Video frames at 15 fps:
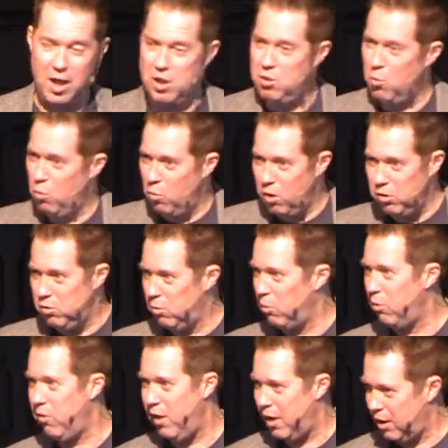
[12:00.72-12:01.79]
and you wonder
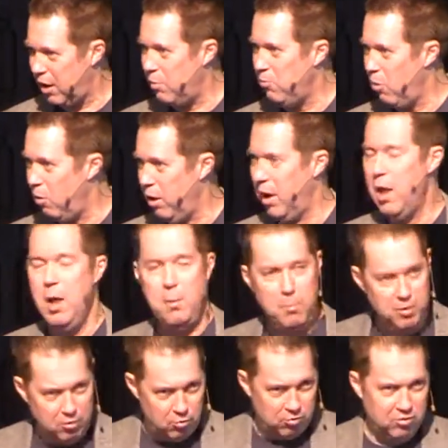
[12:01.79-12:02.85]
where the heck I'm going,
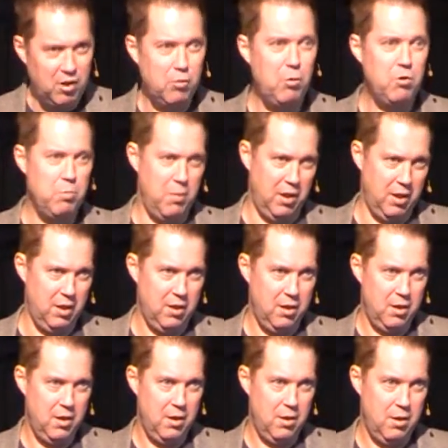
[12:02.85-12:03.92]
but you stick with me,
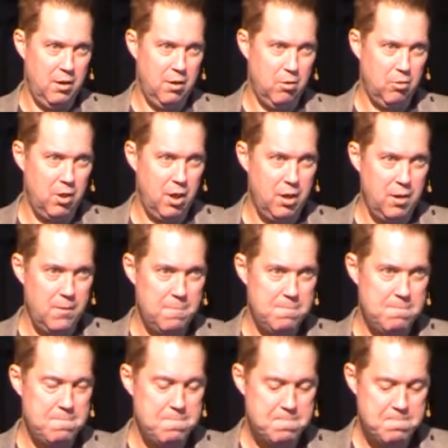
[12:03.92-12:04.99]
okay?
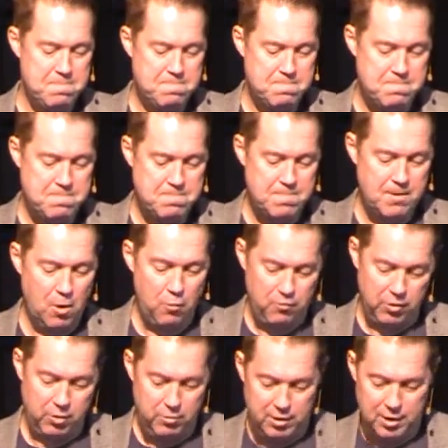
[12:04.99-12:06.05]

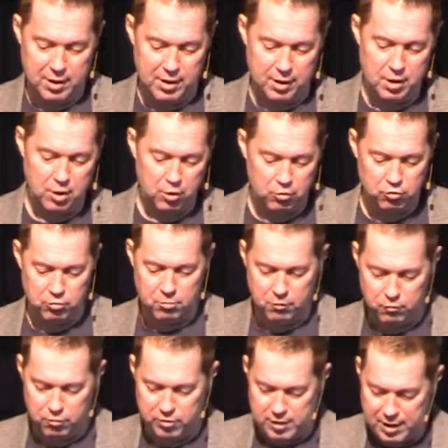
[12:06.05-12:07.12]
Hopefully, we get a conclusion
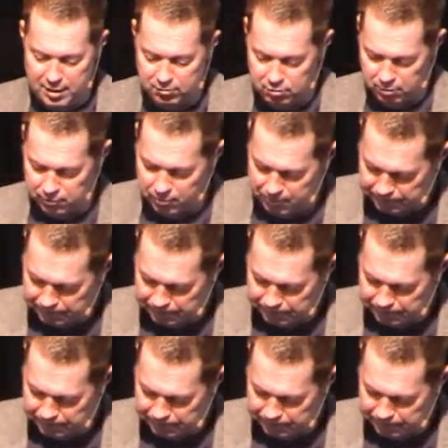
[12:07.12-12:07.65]
before the day's over.